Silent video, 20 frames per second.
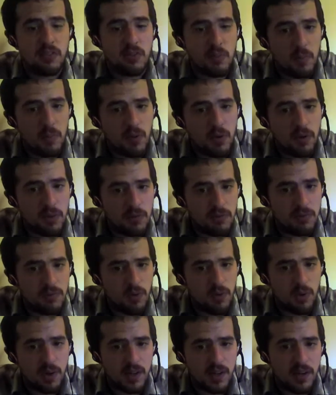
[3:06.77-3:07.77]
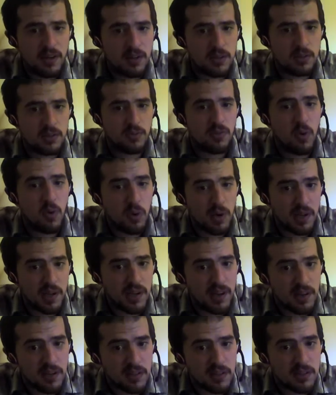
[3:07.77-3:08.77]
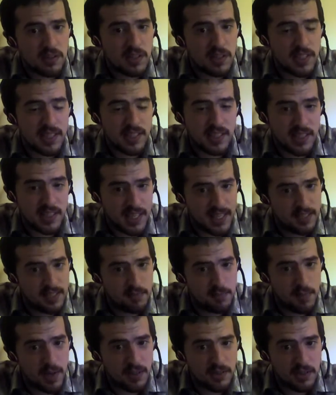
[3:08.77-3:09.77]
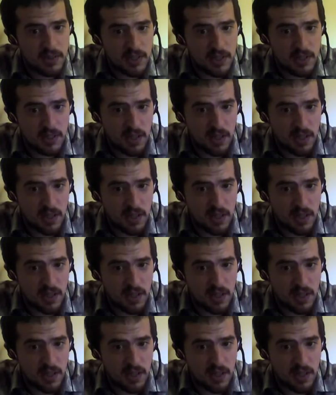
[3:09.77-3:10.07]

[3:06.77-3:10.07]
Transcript: for more than 40 years is Thutmose